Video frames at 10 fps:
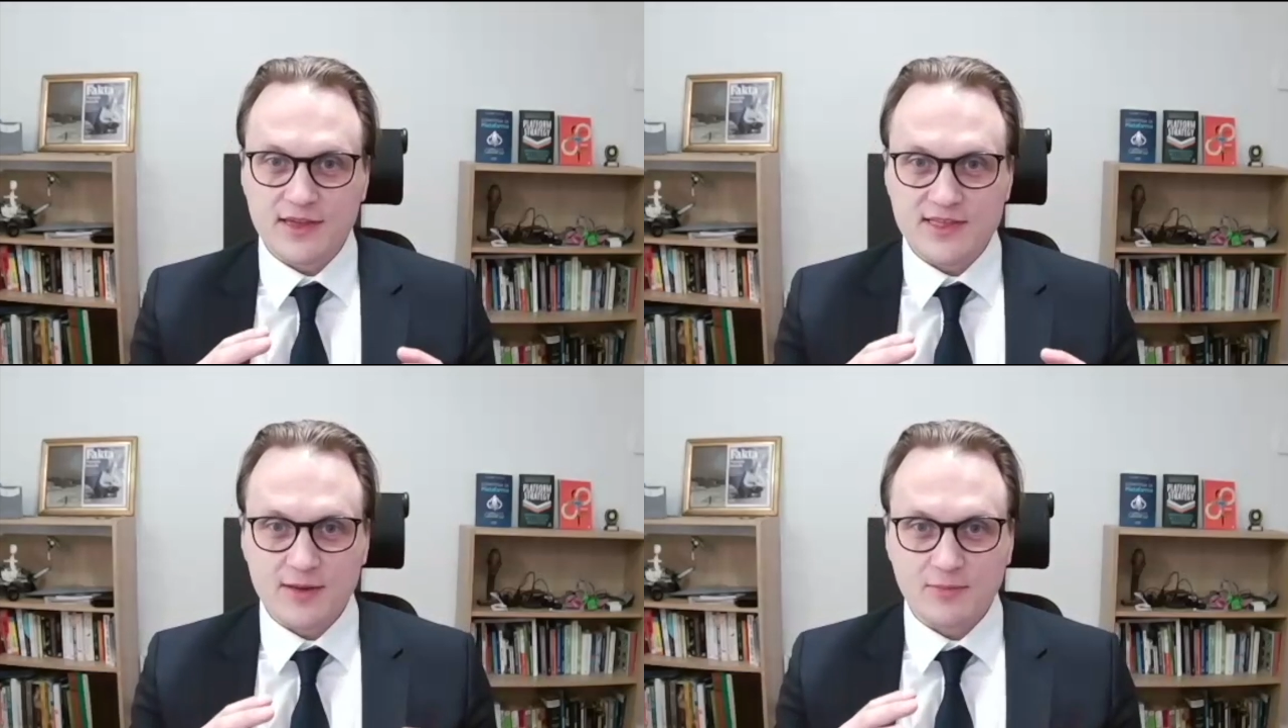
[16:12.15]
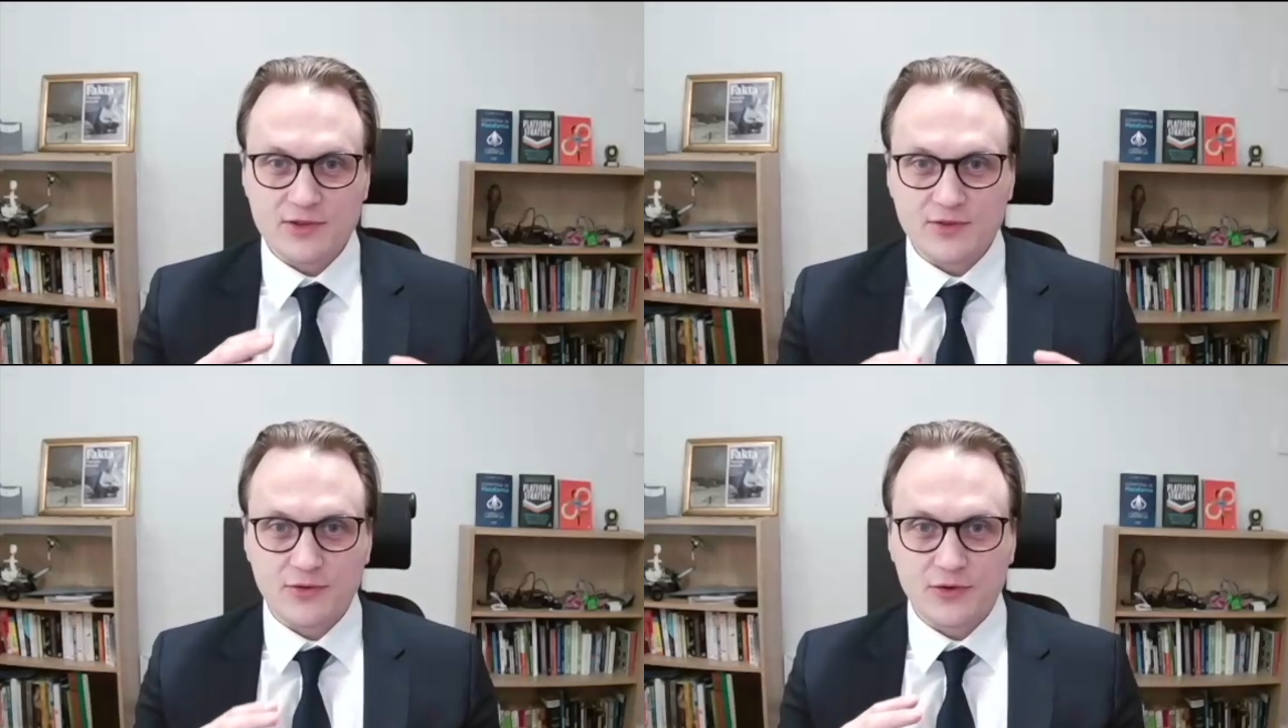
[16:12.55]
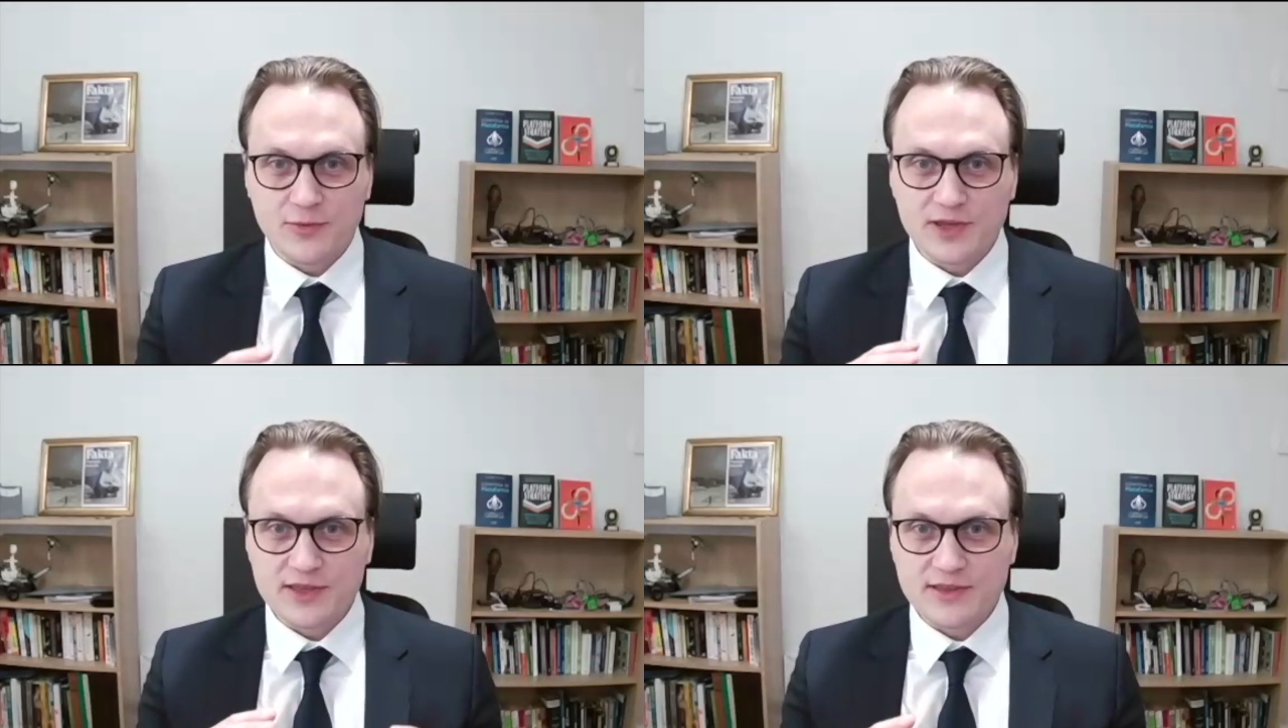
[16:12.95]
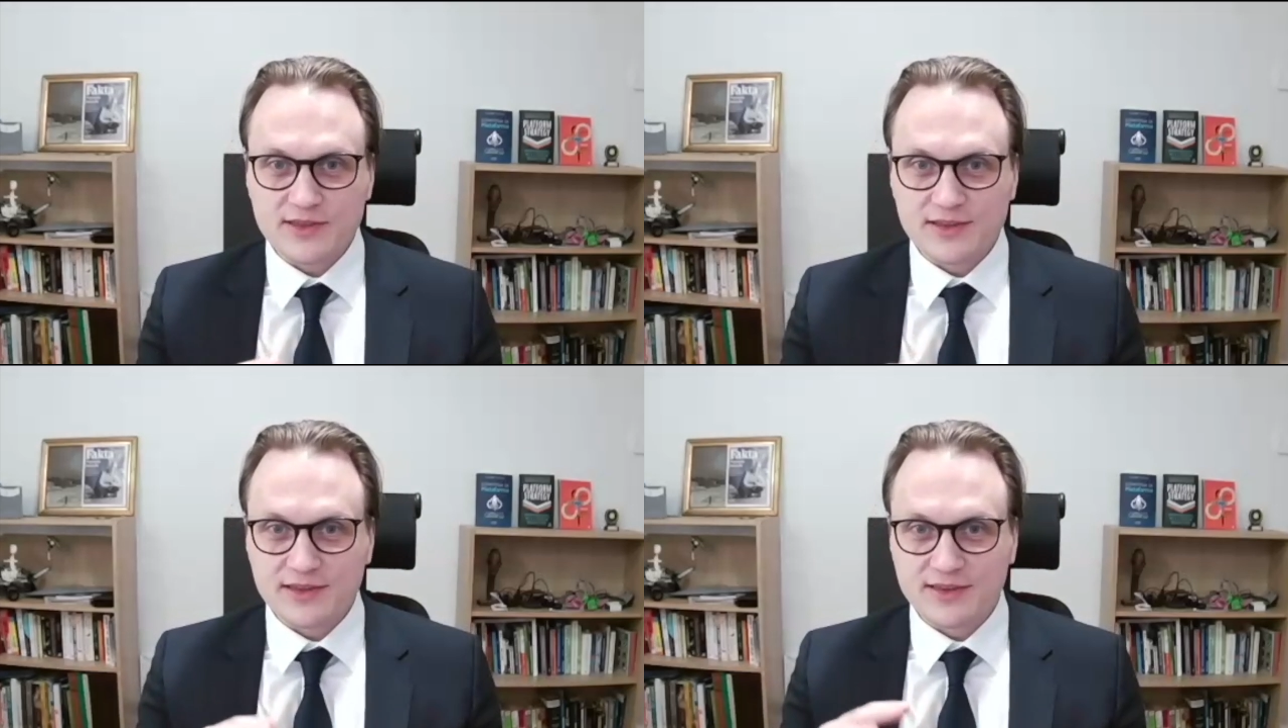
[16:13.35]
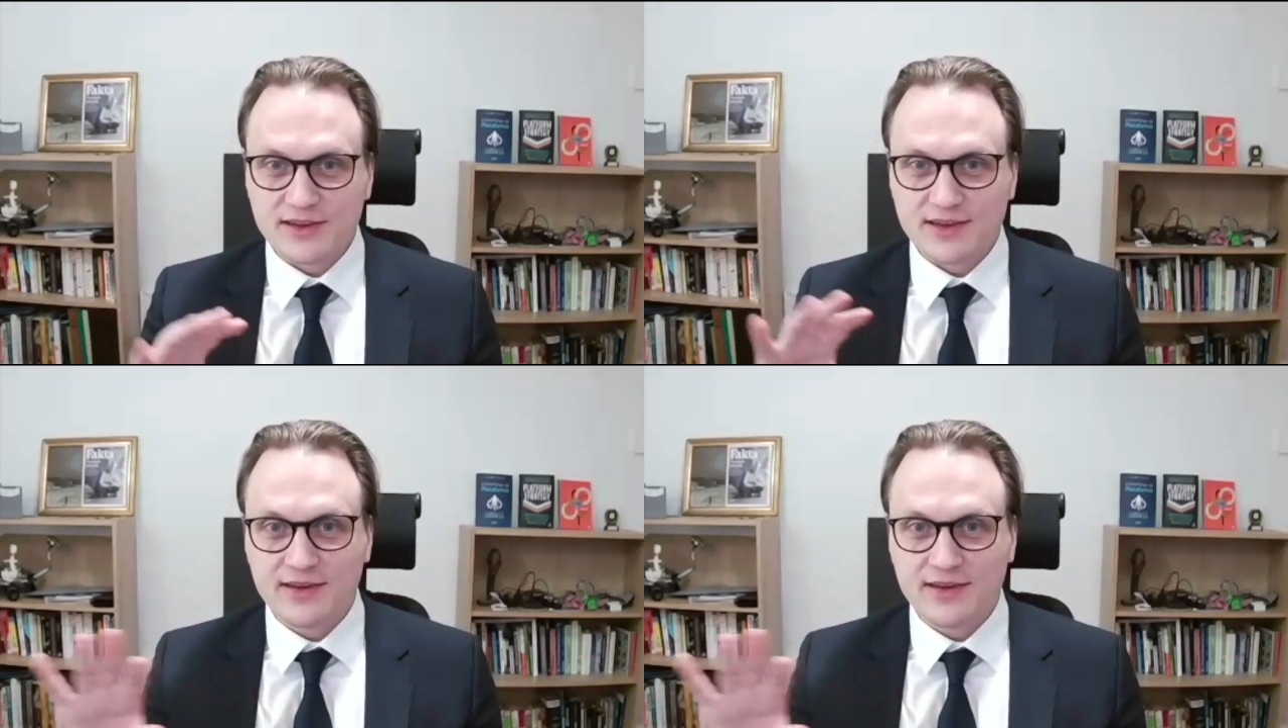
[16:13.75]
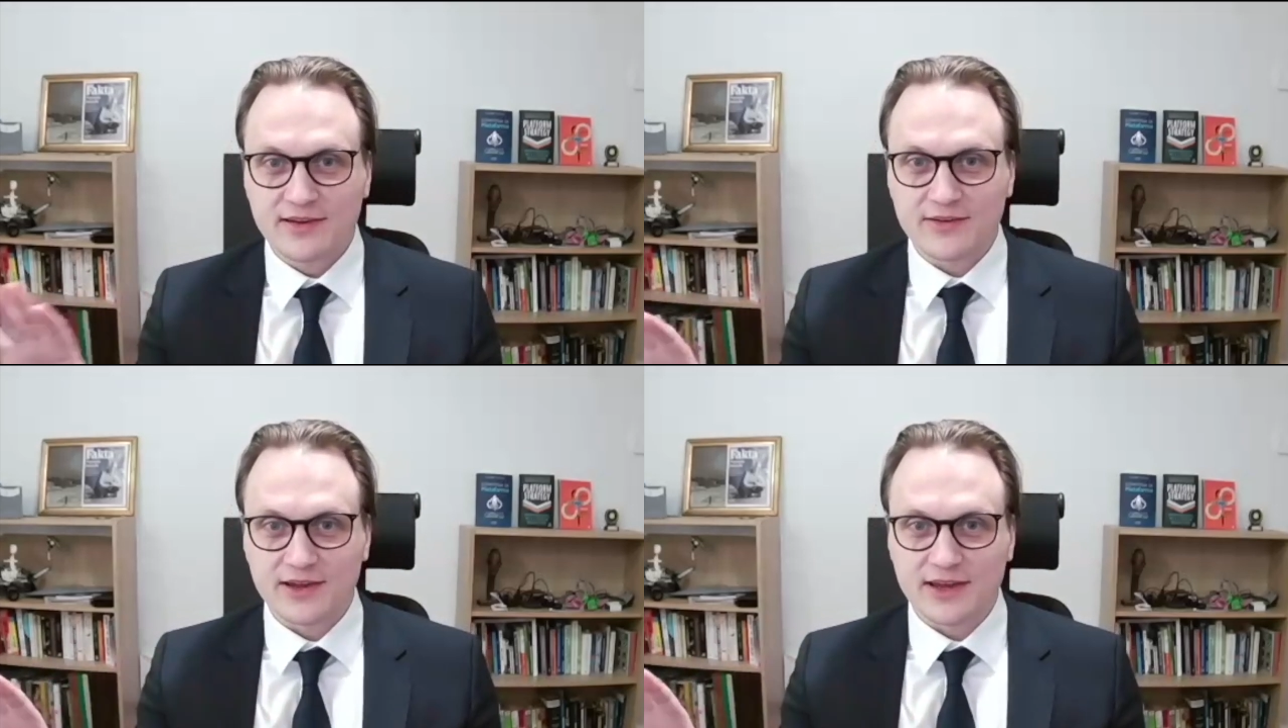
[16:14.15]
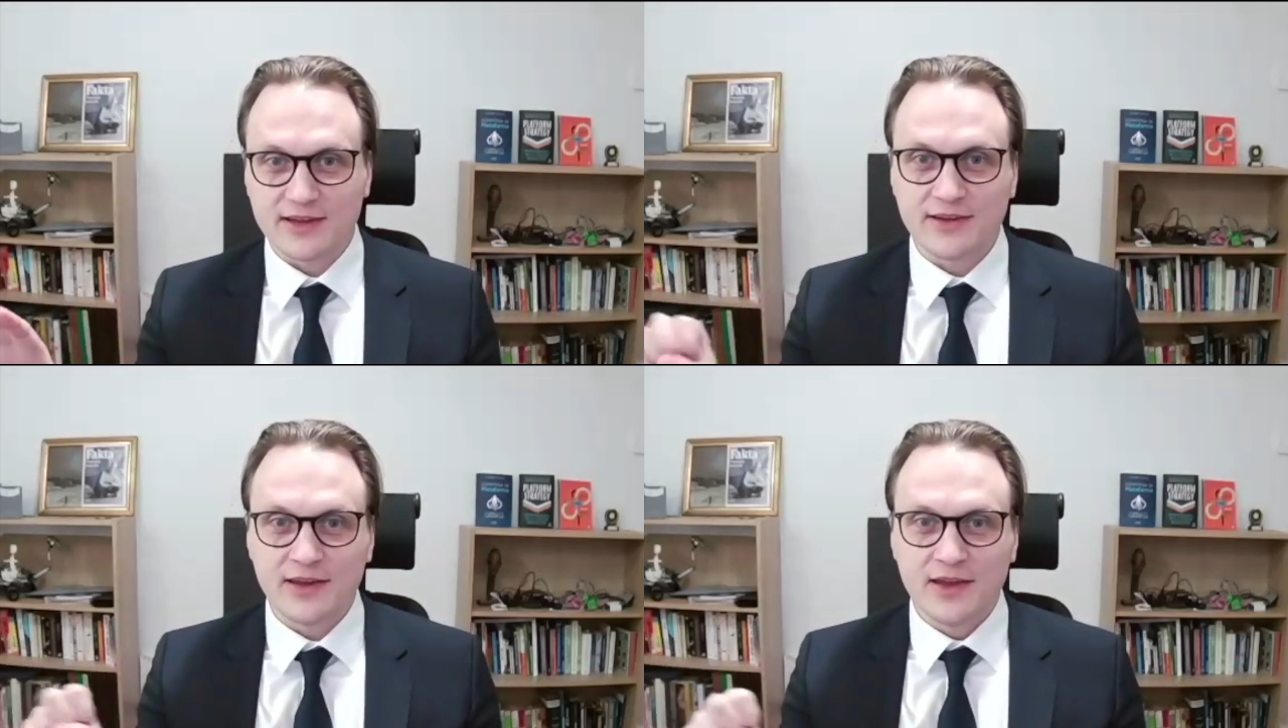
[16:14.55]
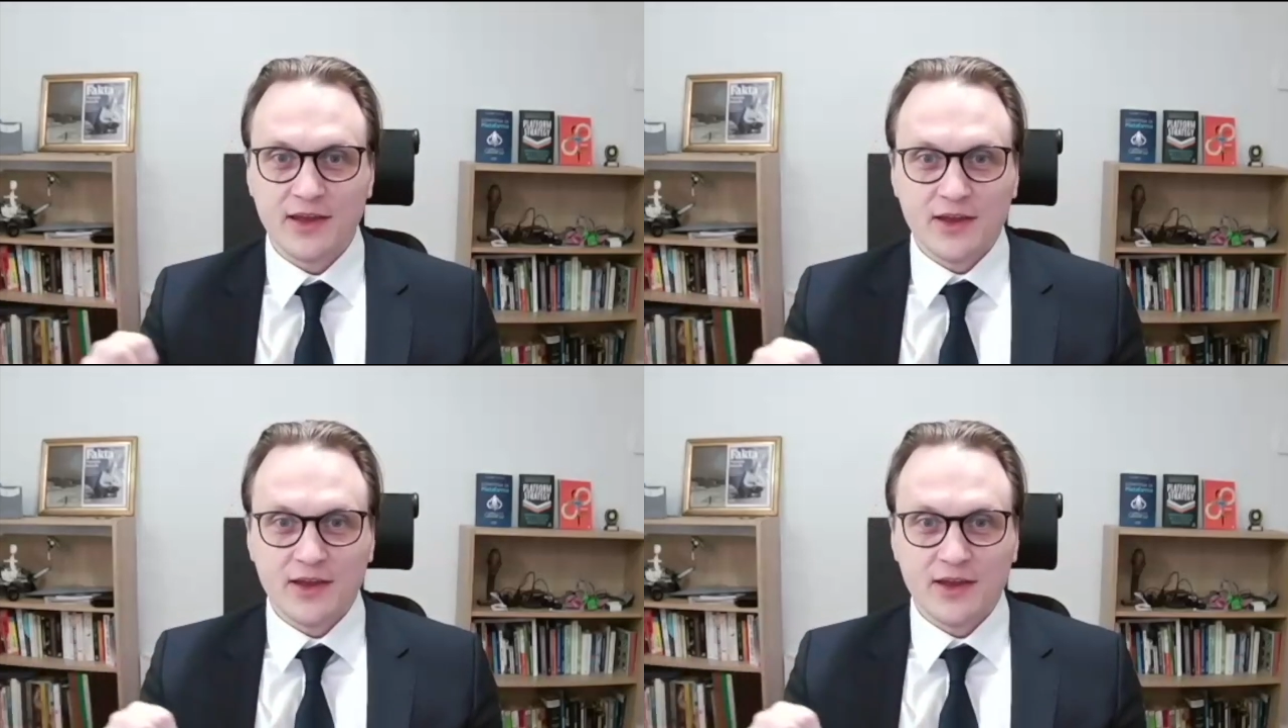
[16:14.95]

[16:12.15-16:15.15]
established core business, and then they create